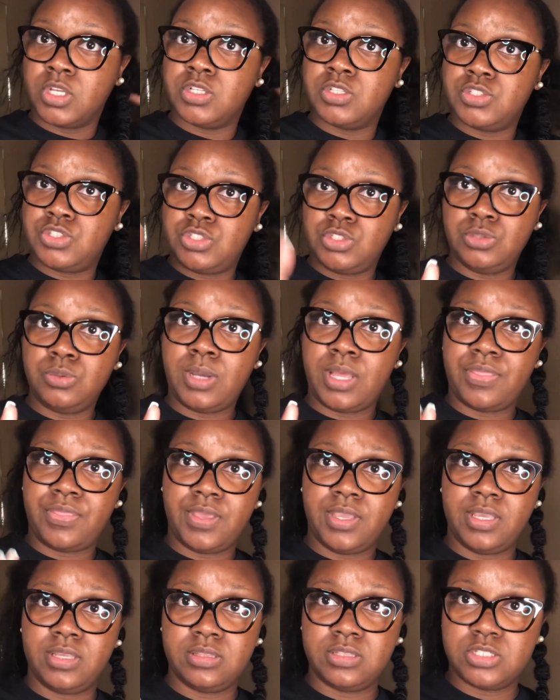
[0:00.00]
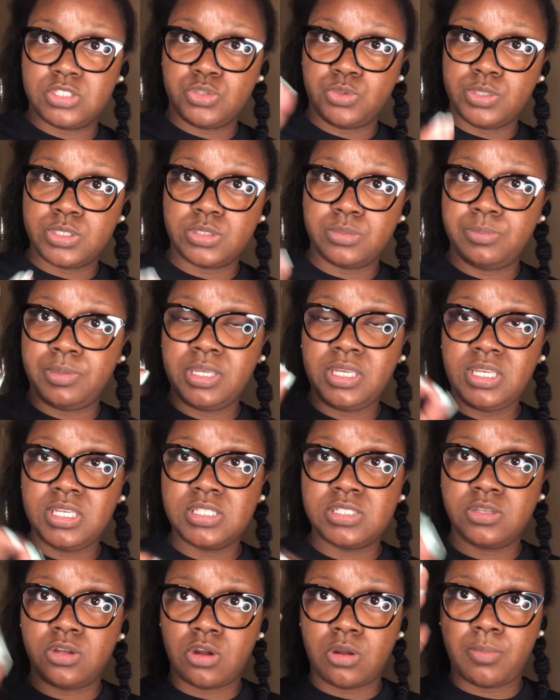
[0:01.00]
2, I think the twist would be
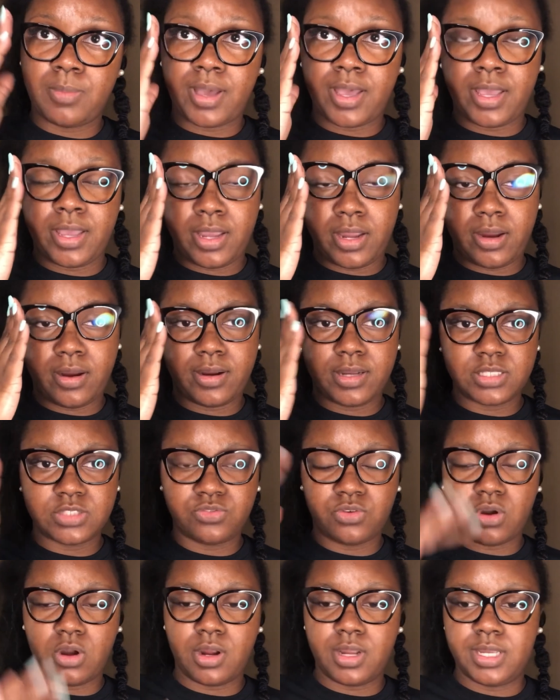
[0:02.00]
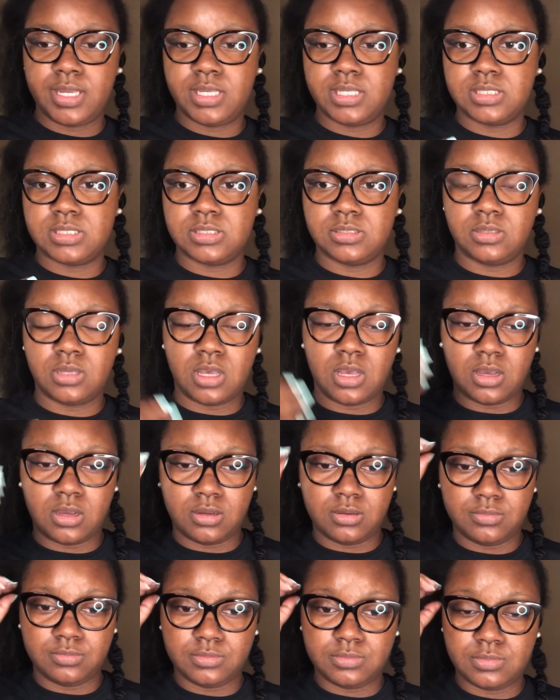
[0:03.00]
easier on my hair as far as
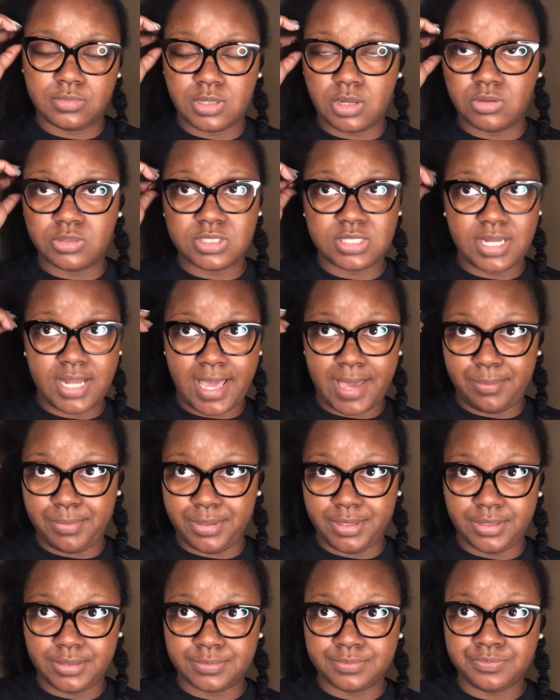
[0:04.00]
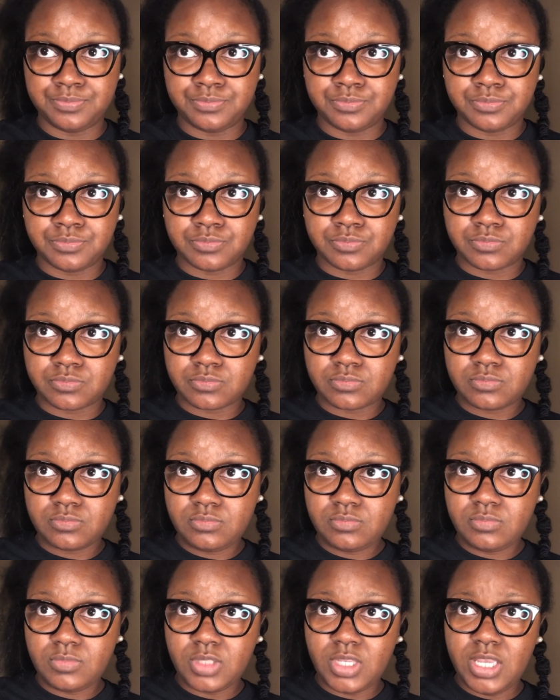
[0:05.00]
no snapping.
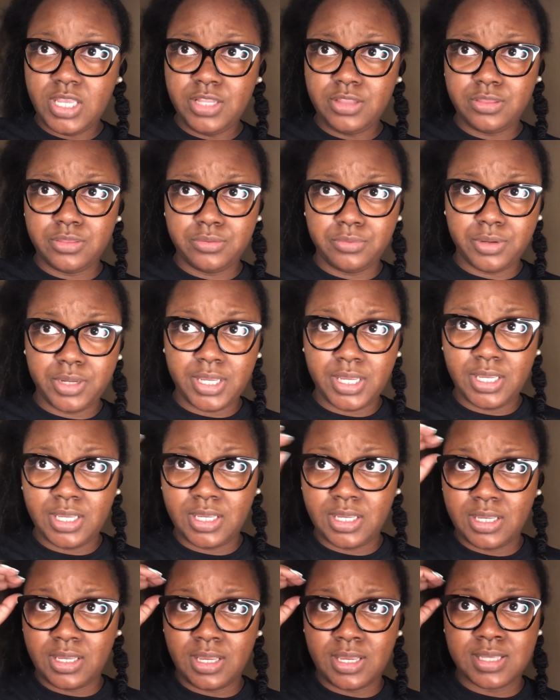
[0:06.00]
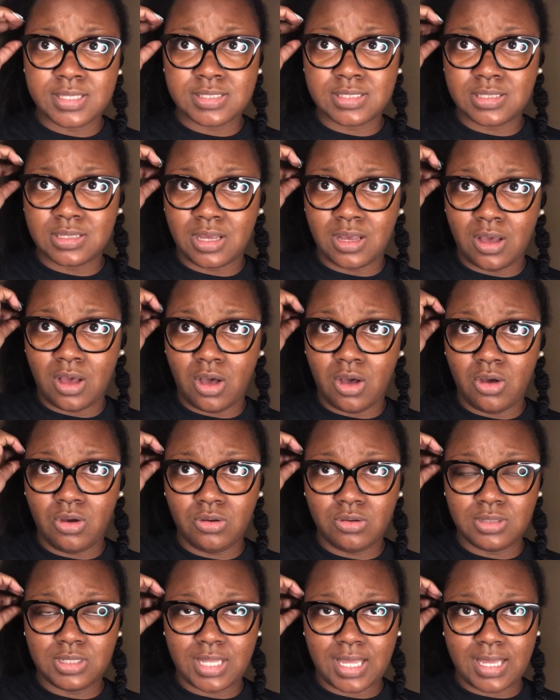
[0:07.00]
And 3, it's a
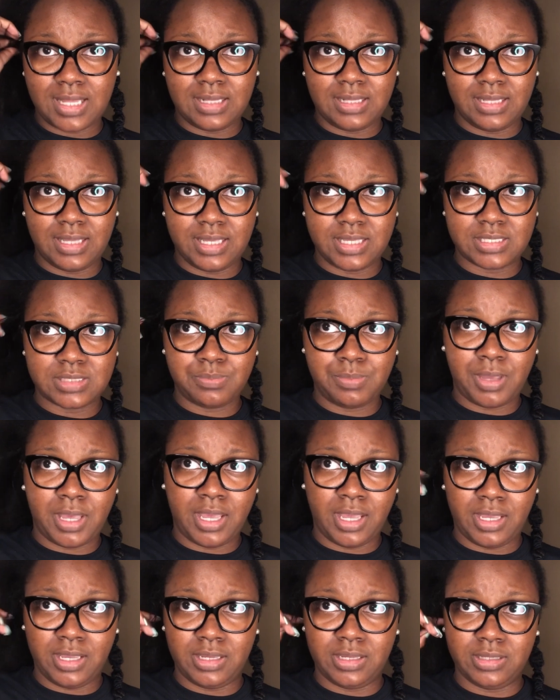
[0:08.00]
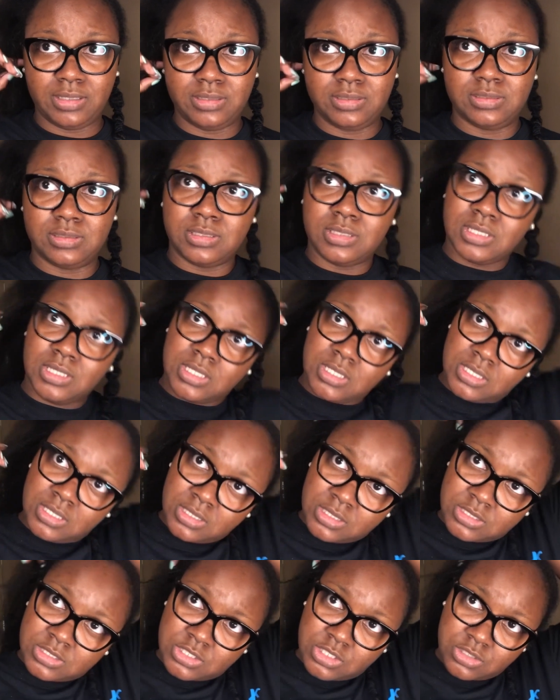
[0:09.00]
whole lot less pain
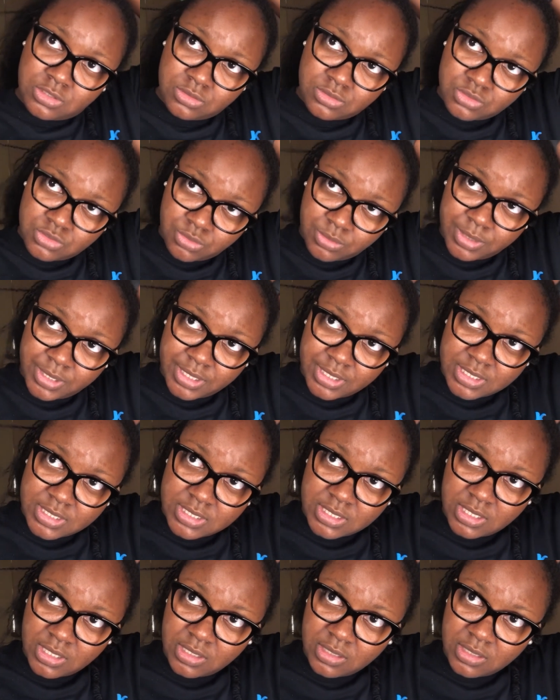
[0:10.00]
to do twists.